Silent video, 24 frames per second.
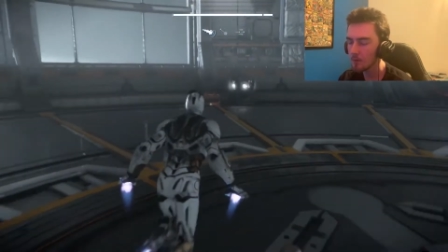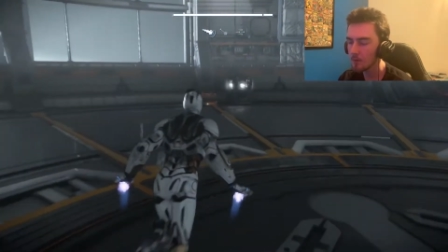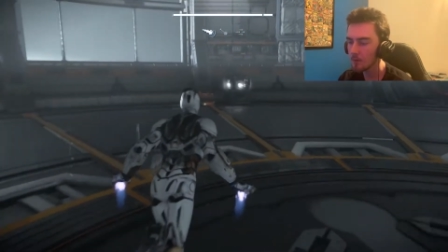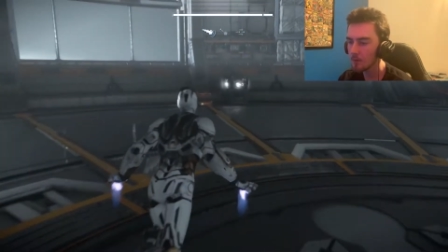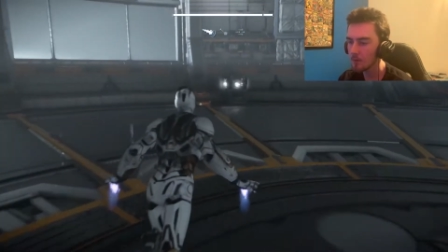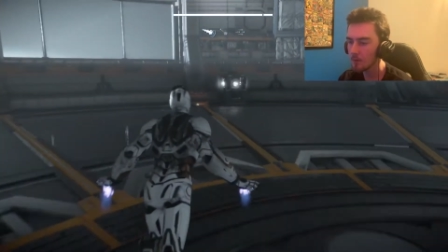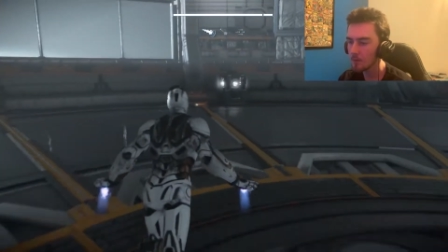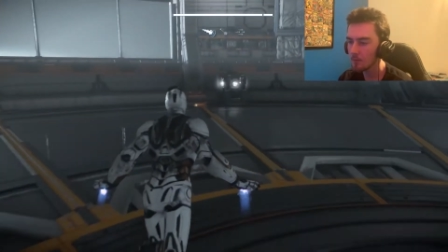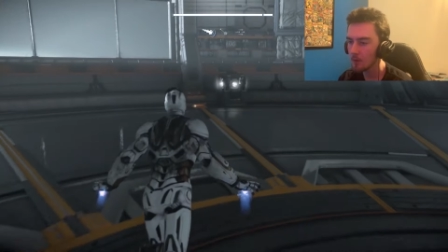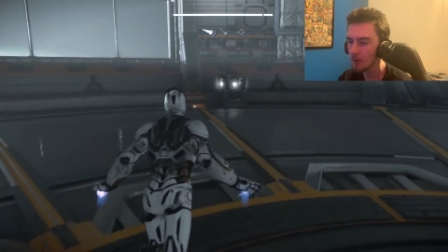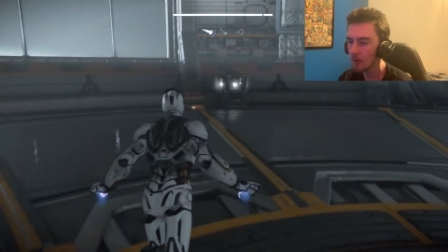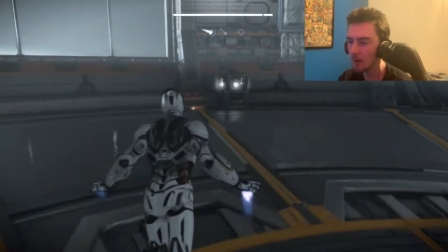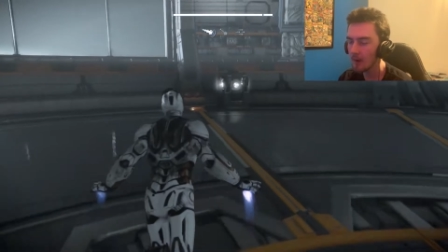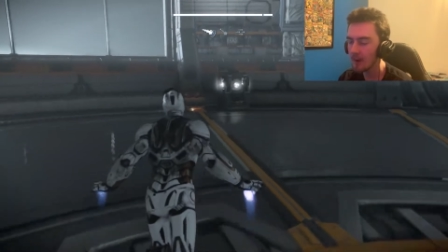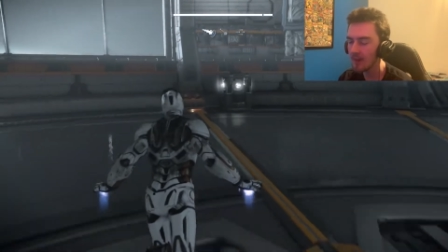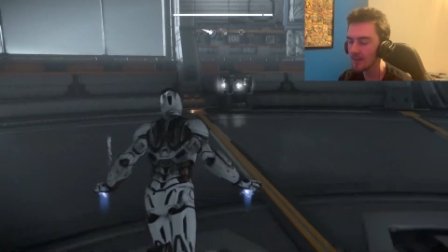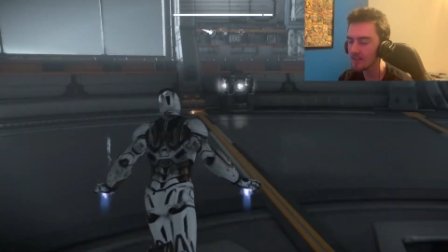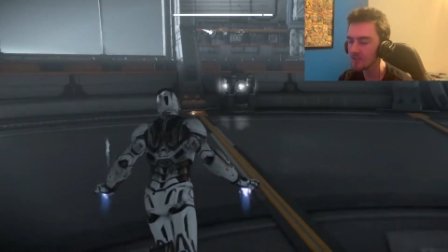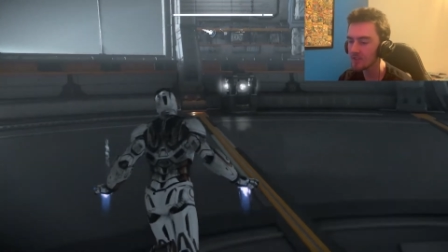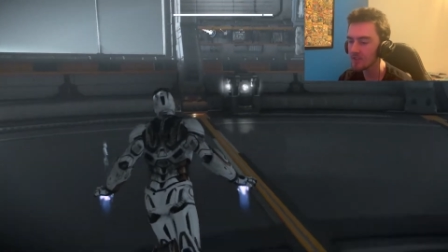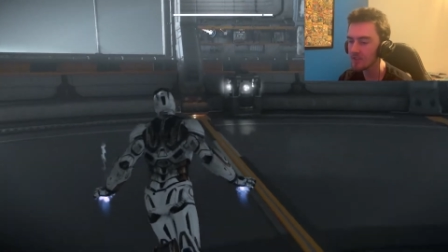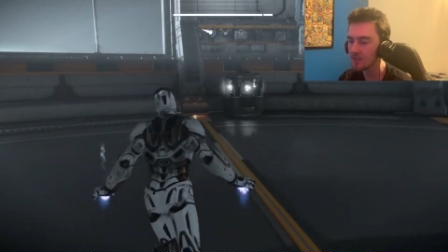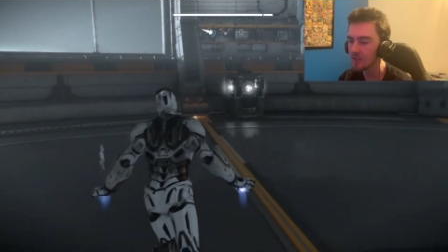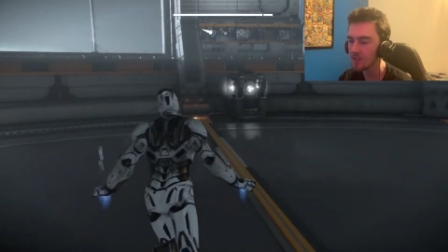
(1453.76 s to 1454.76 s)
Bro, I
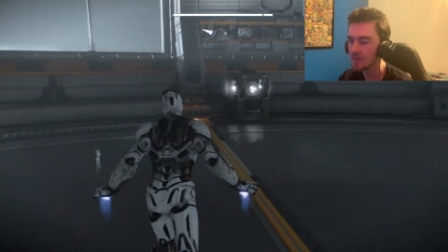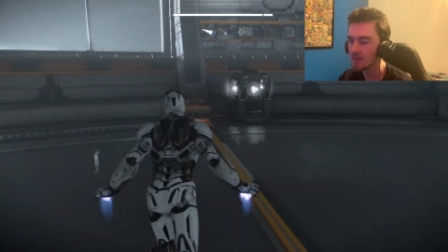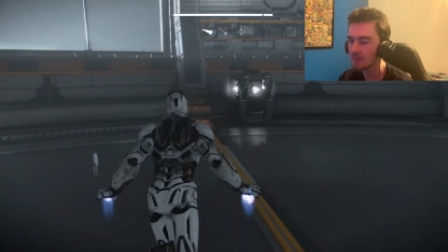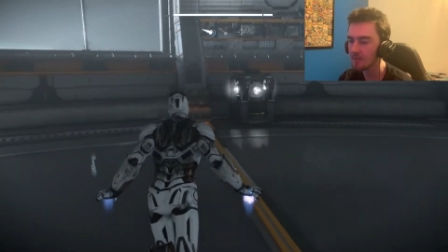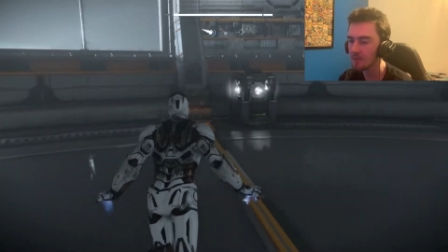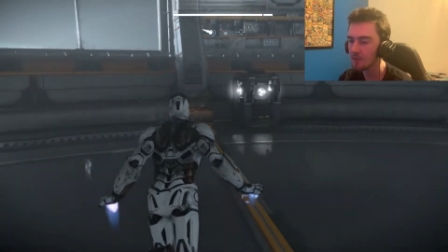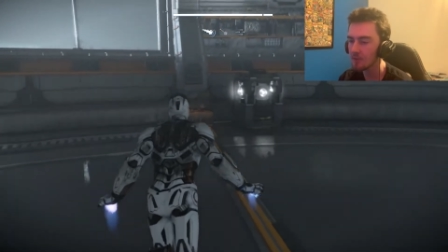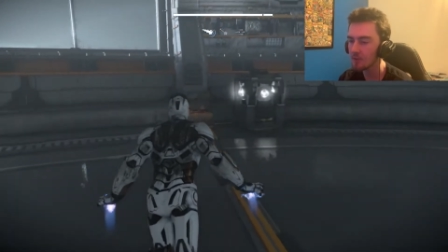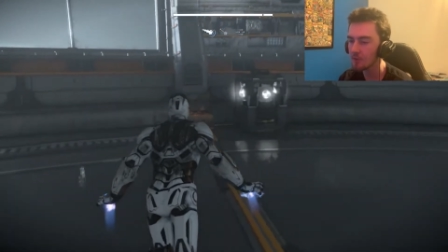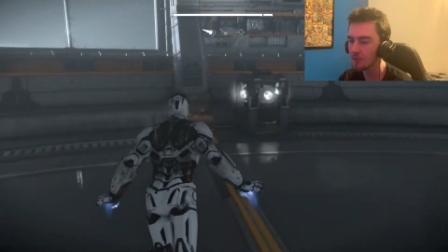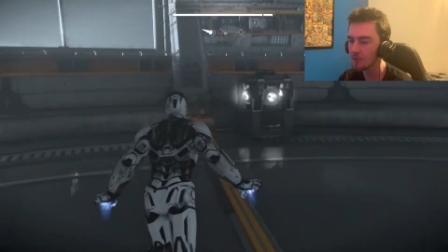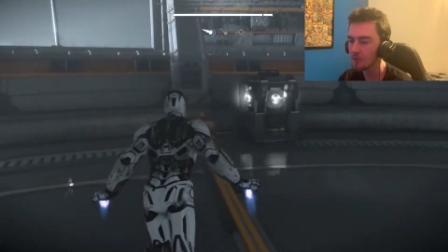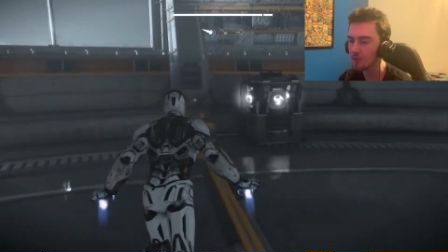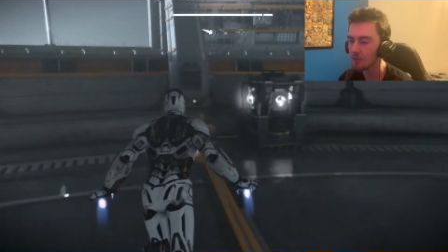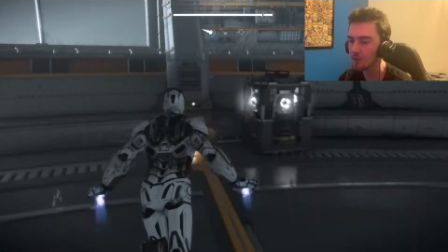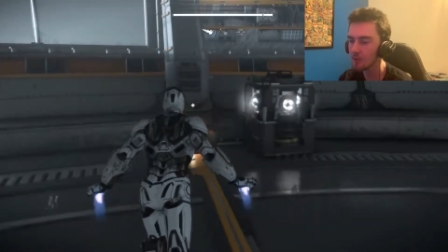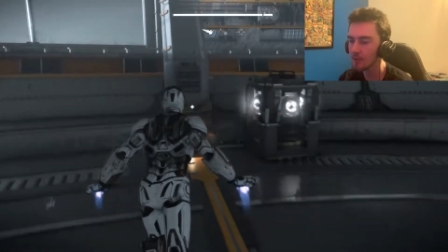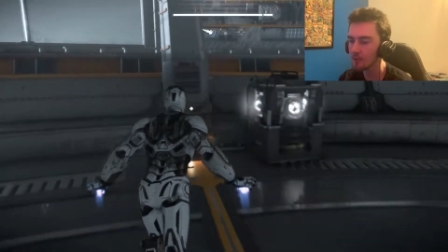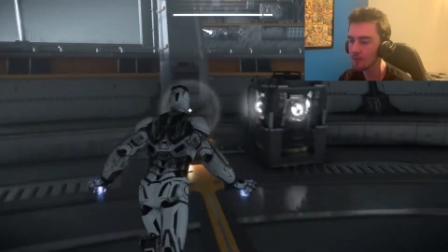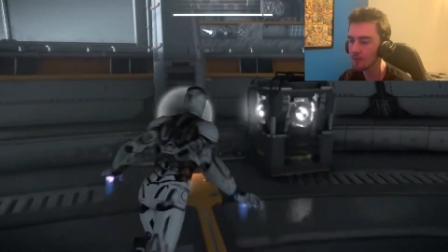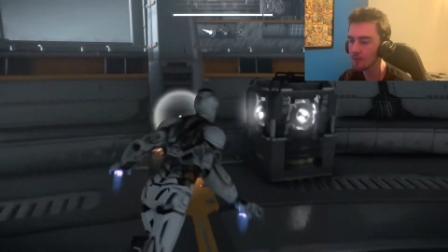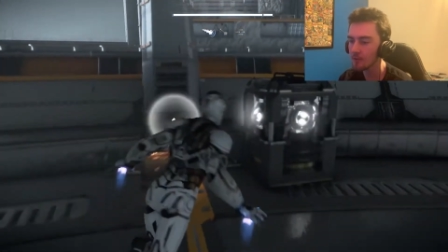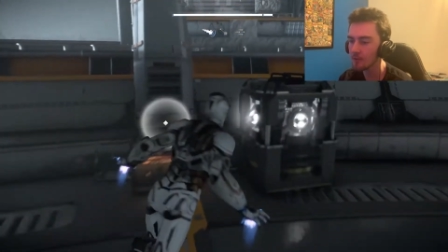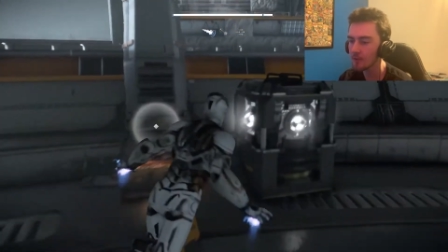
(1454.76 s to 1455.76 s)
actually love this suit,
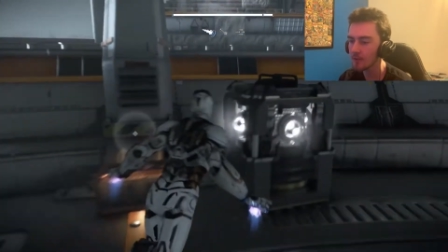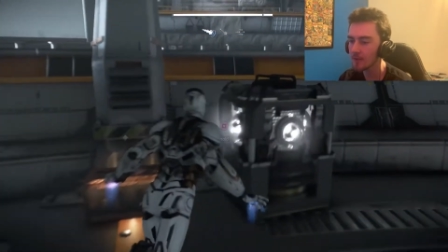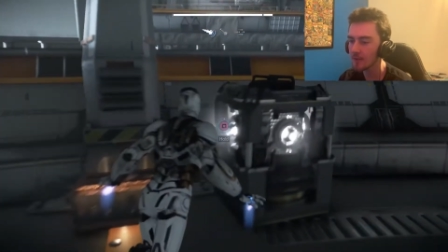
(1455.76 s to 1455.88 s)
even though it's